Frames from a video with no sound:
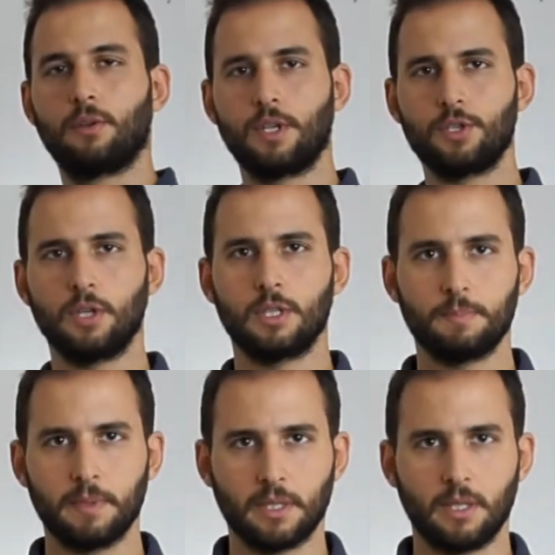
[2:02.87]
rotational
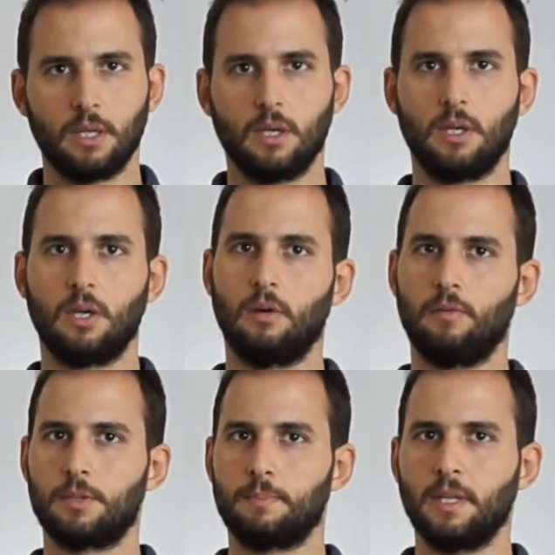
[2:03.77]
speed of
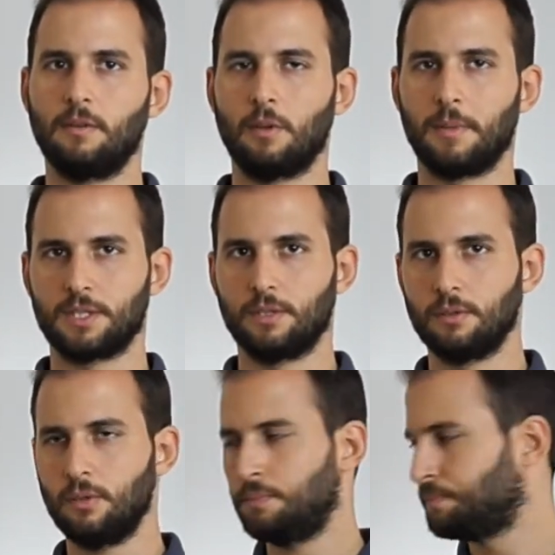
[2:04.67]
the spindle of the machine
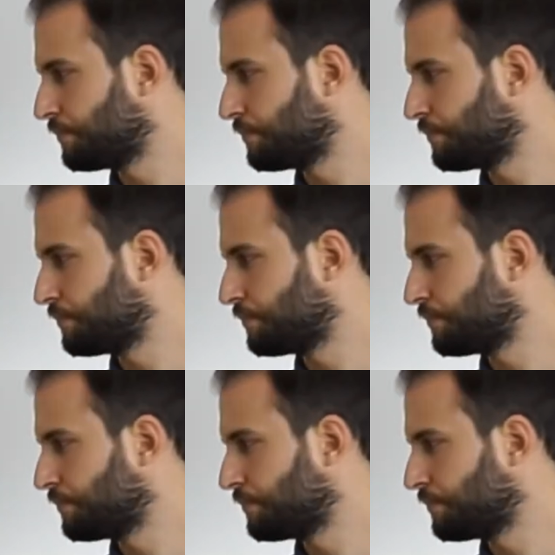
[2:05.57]
tool